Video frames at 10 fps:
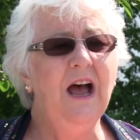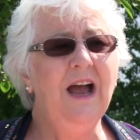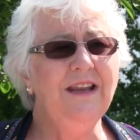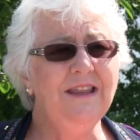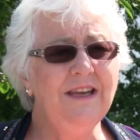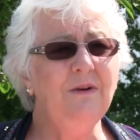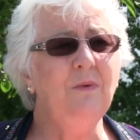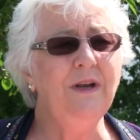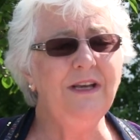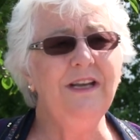"I think
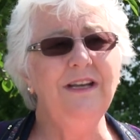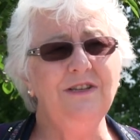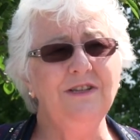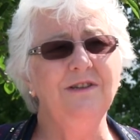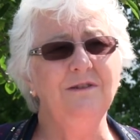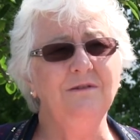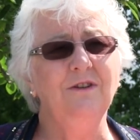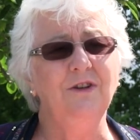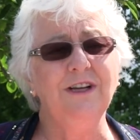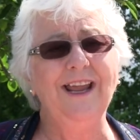we need to
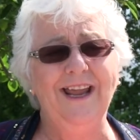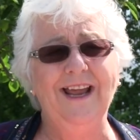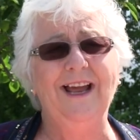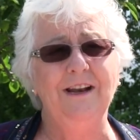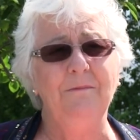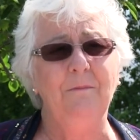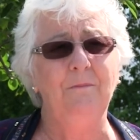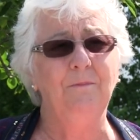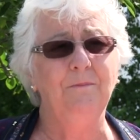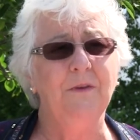look at
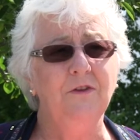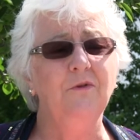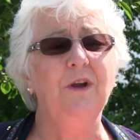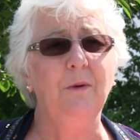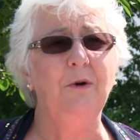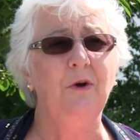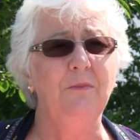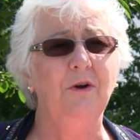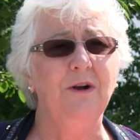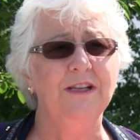doing a bone
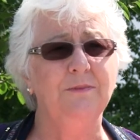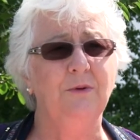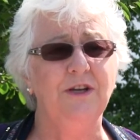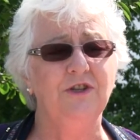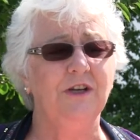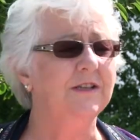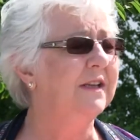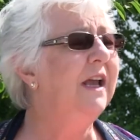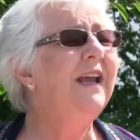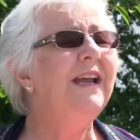marrow aspiration because
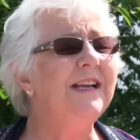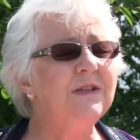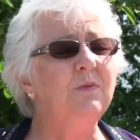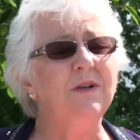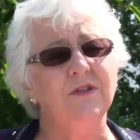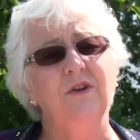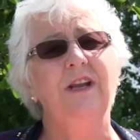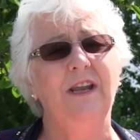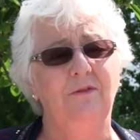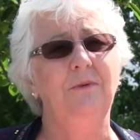it's what's going to
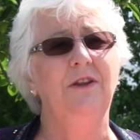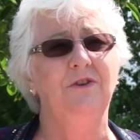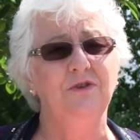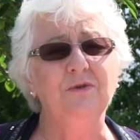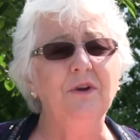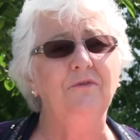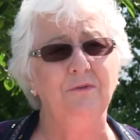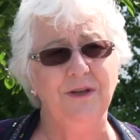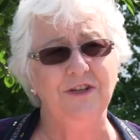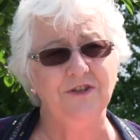give me the true
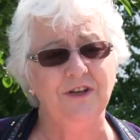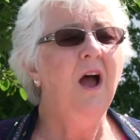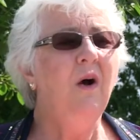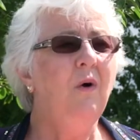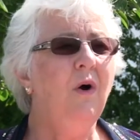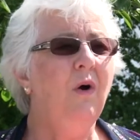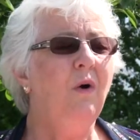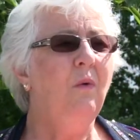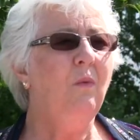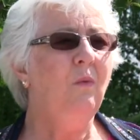information."
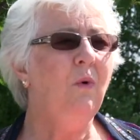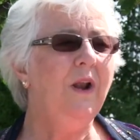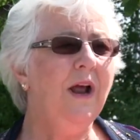When